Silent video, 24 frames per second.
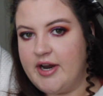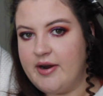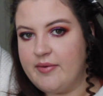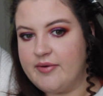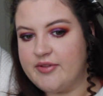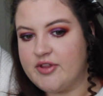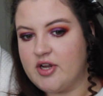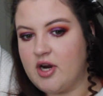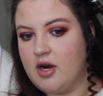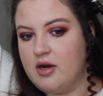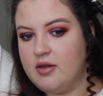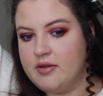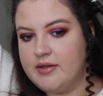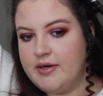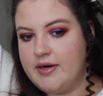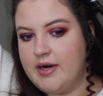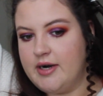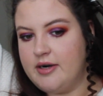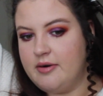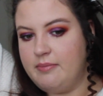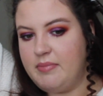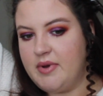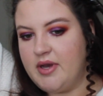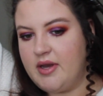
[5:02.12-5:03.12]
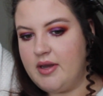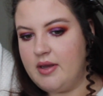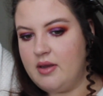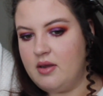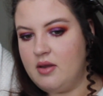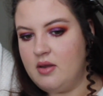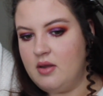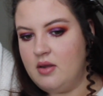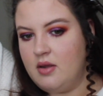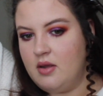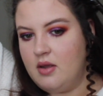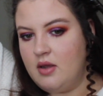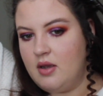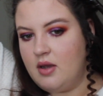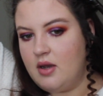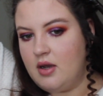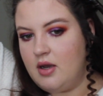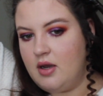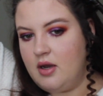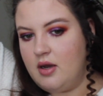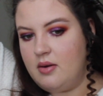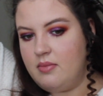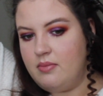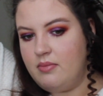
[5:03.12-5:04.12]
your hair with a curling iron, but
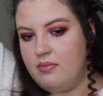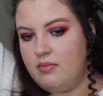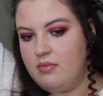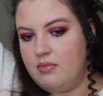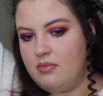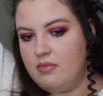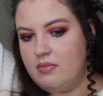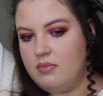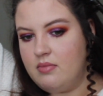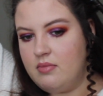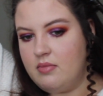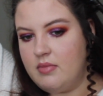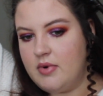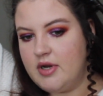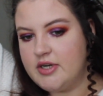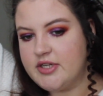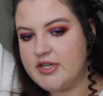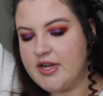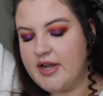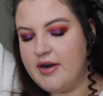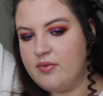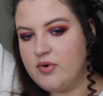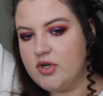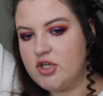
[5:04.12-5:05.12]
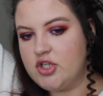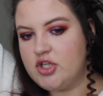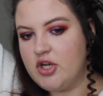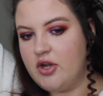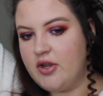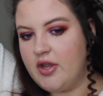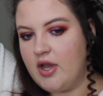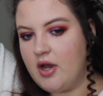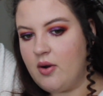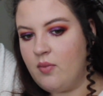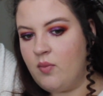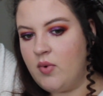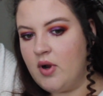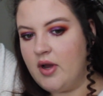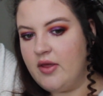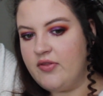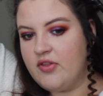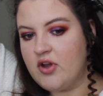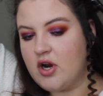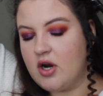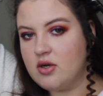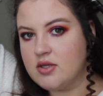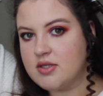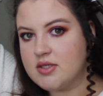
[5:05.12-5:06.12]
I just kind of want to show y'all what
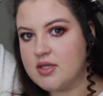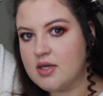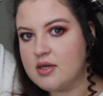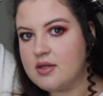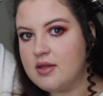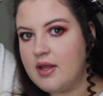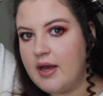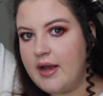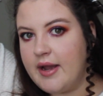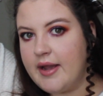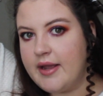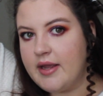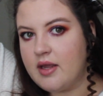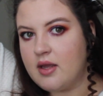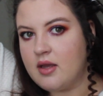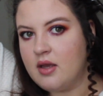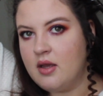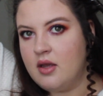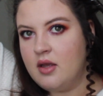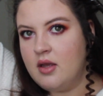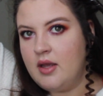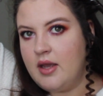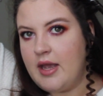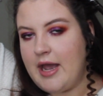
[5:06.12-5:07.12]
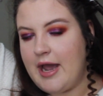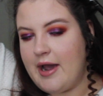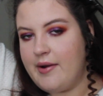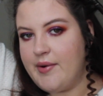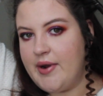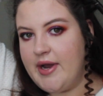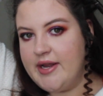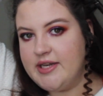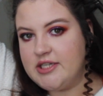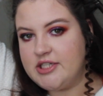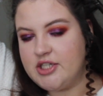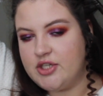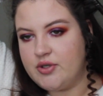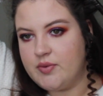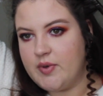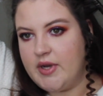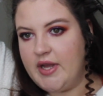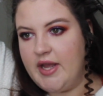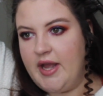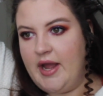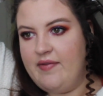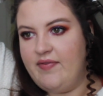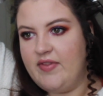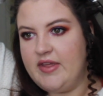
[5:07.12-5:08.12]
the curls look like, how I do
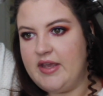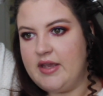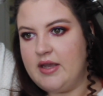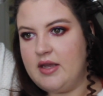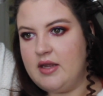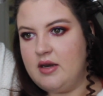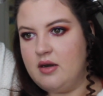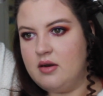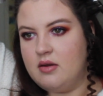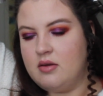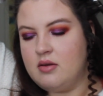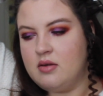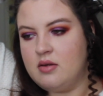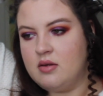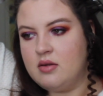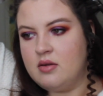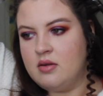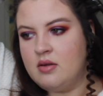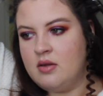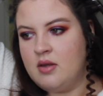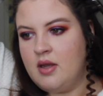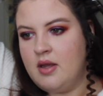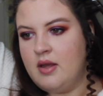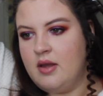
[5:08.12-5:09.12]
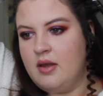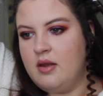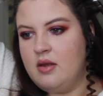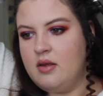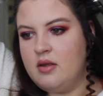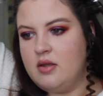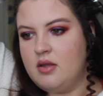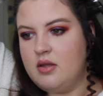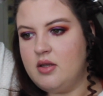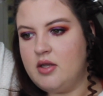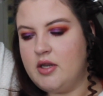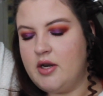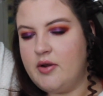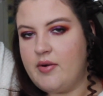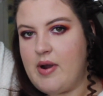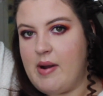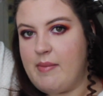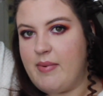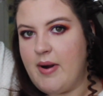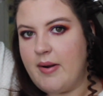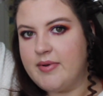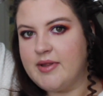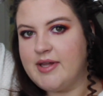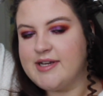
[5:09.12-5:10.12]
it, and then, you know,
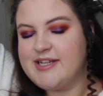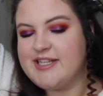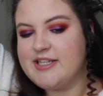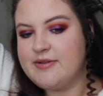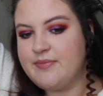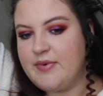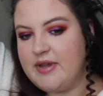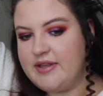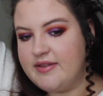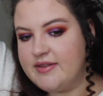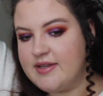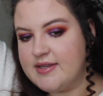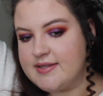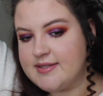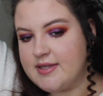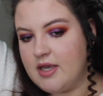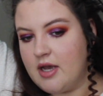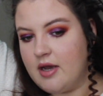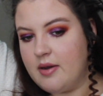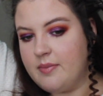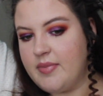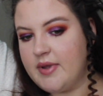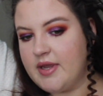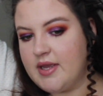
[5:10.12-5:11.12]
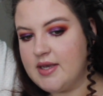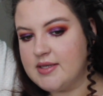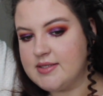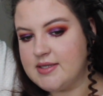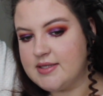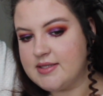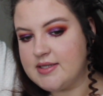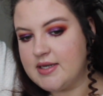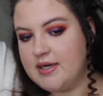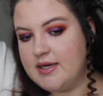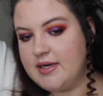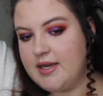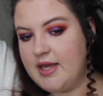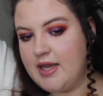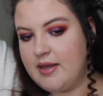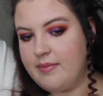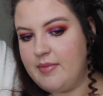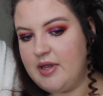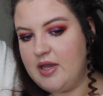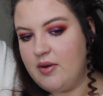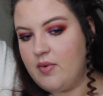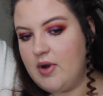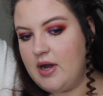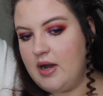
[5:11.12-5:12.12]
I'll probably like speed this up because it's going to take
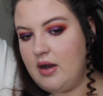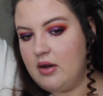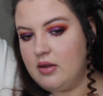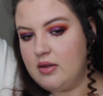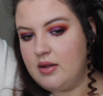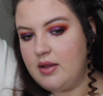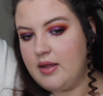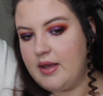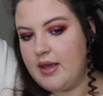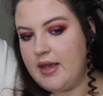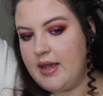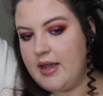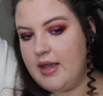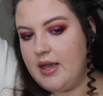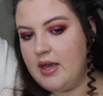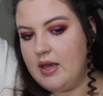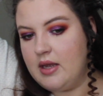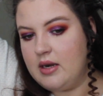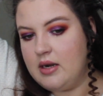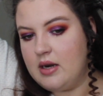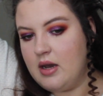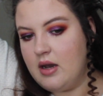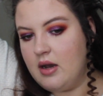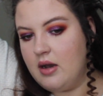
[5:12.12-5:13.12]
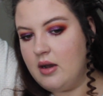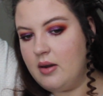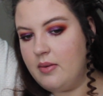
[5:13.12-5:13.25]
me a while, and